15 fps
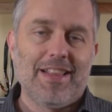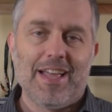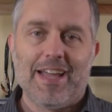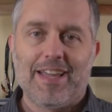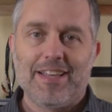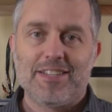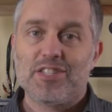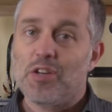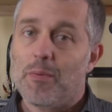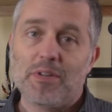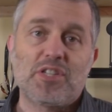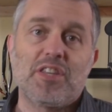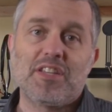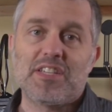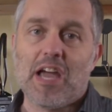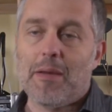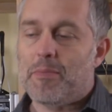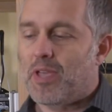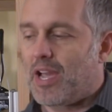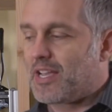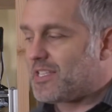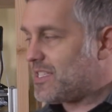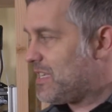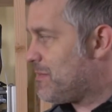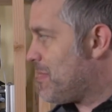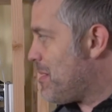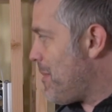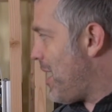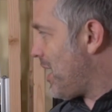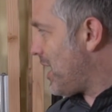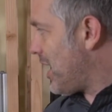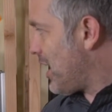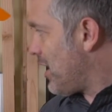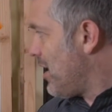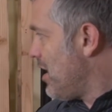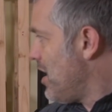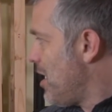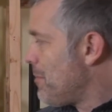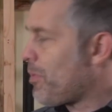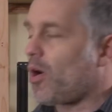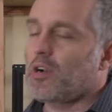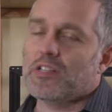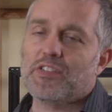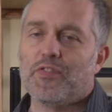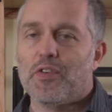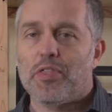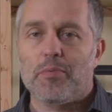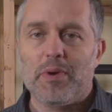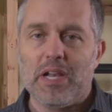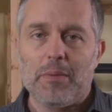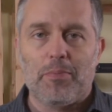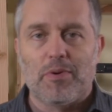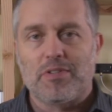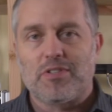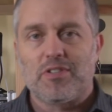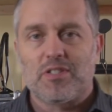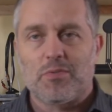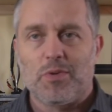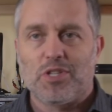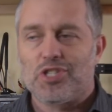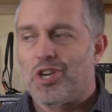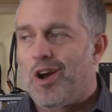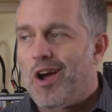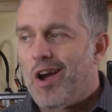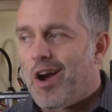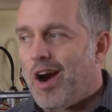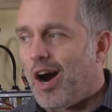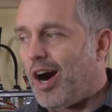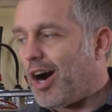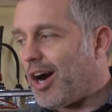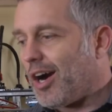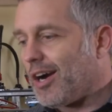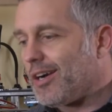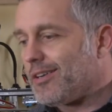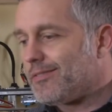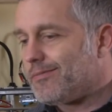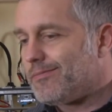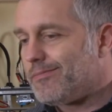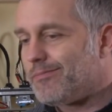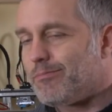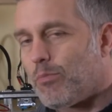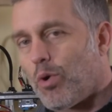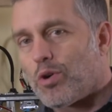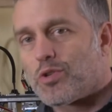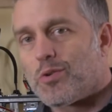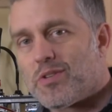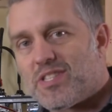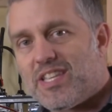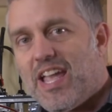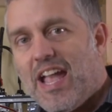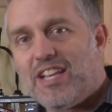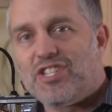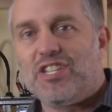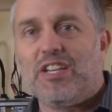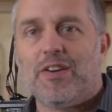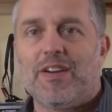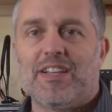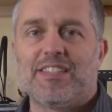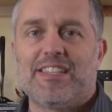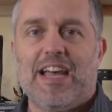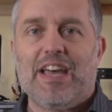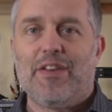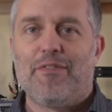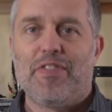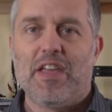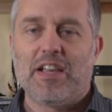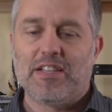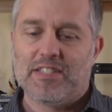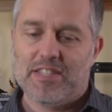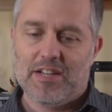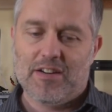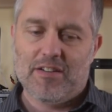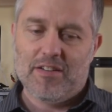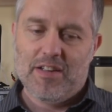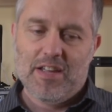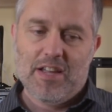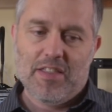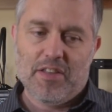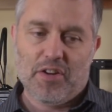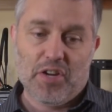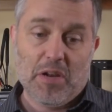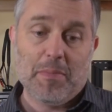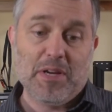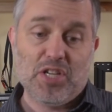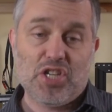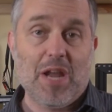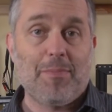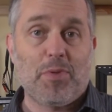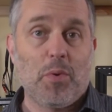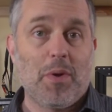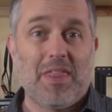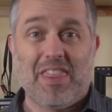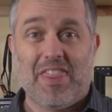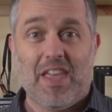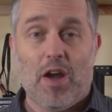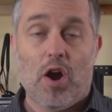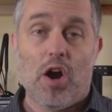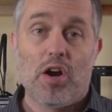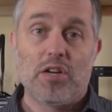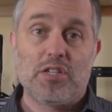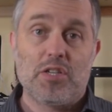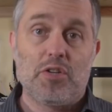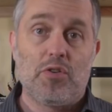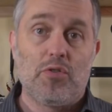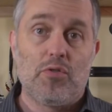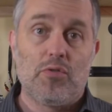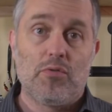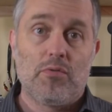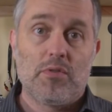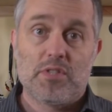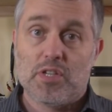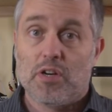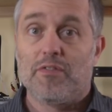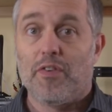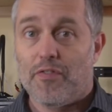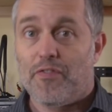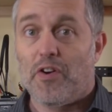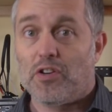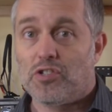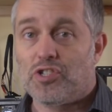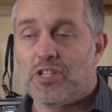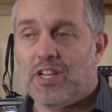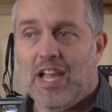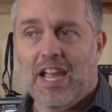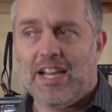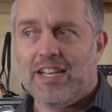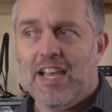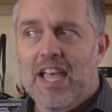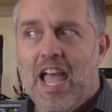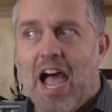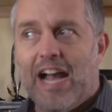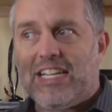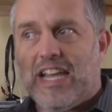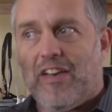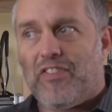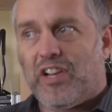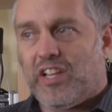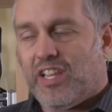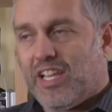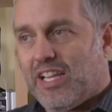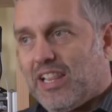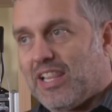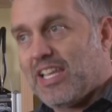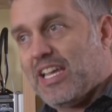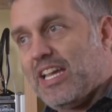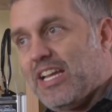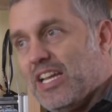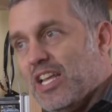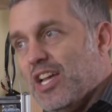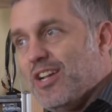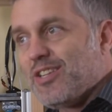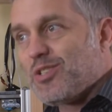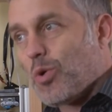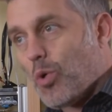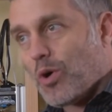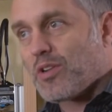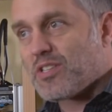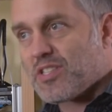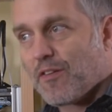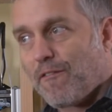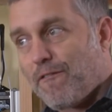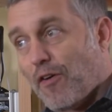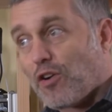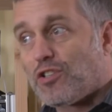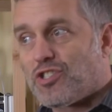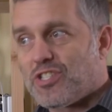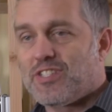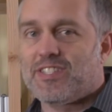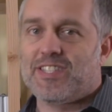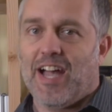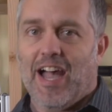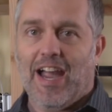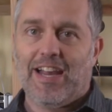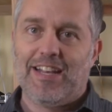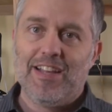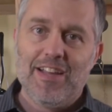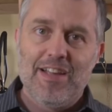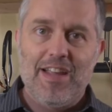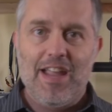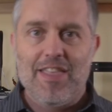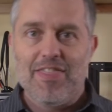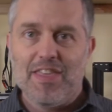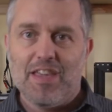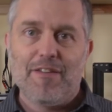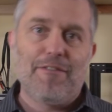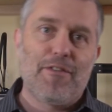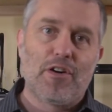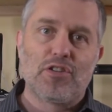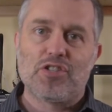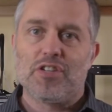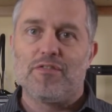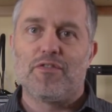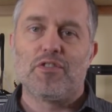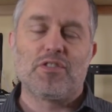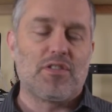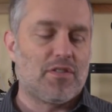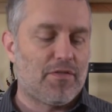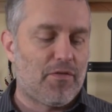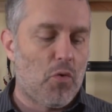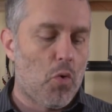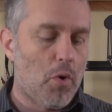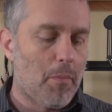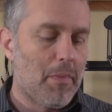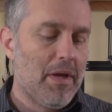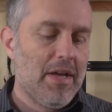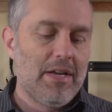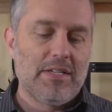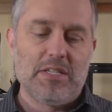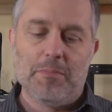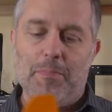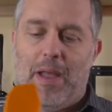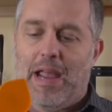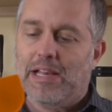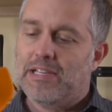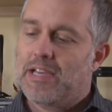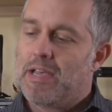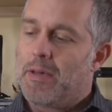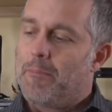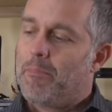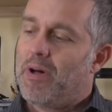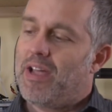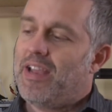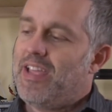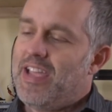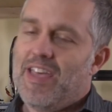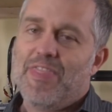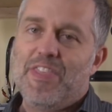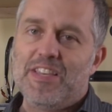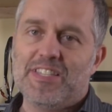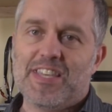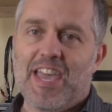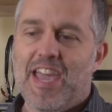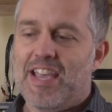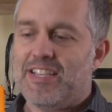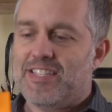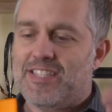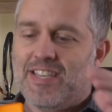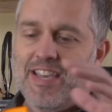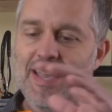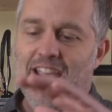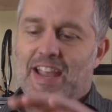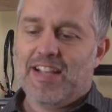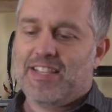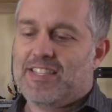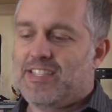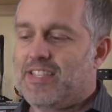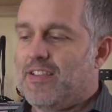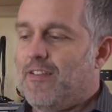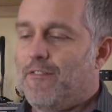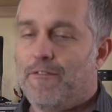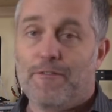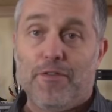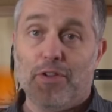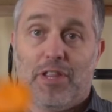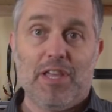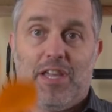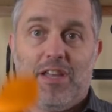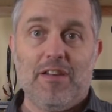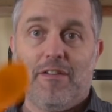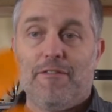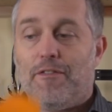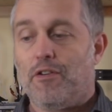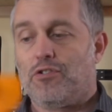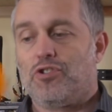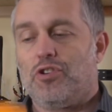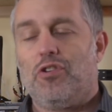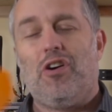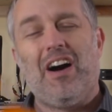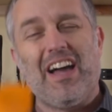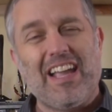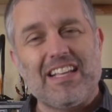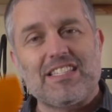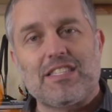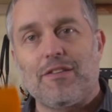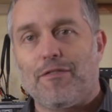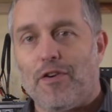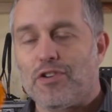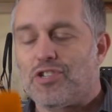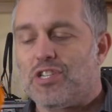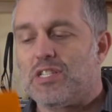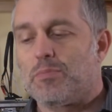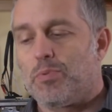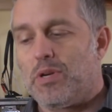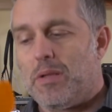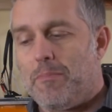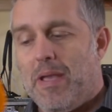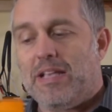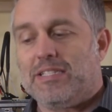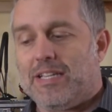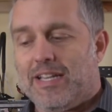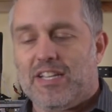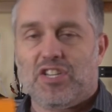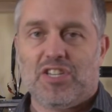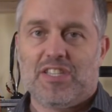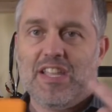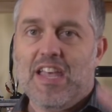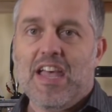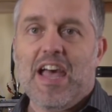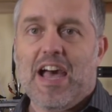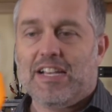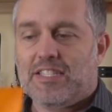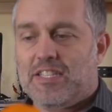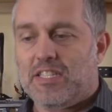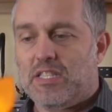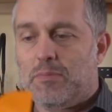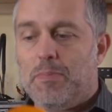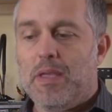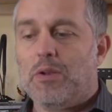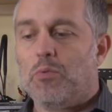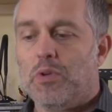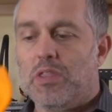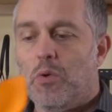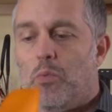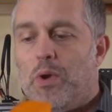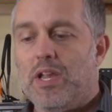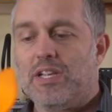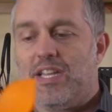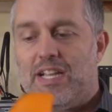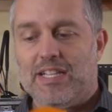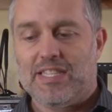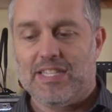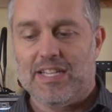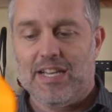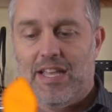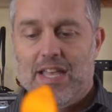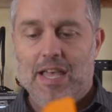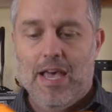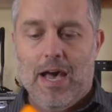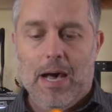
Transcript: Like, so much of the time you guys see me making parts for 3D printers, which are more towards the engineering side of things. They're going to be shaped the way that they are to serve a function. And I definitely lean towards the function side in the function versus form debate. But in this case, it's fully functional. I guess the function is pretty basic. It just has to spin when the wind hits it.